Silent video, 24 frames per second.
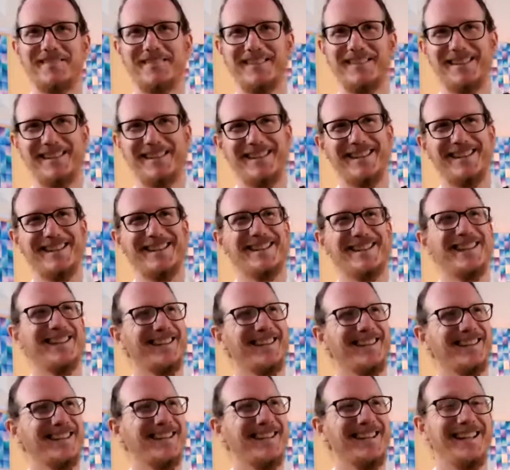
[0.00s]

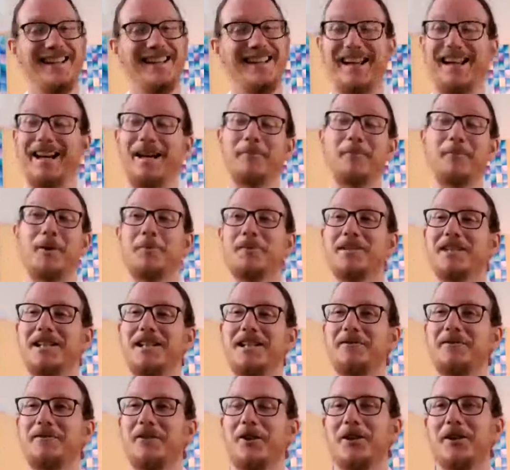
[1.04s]
And I'm not
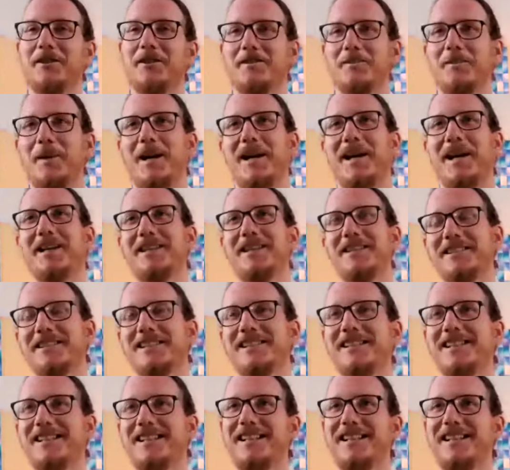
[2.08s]
particularly fond of spiders.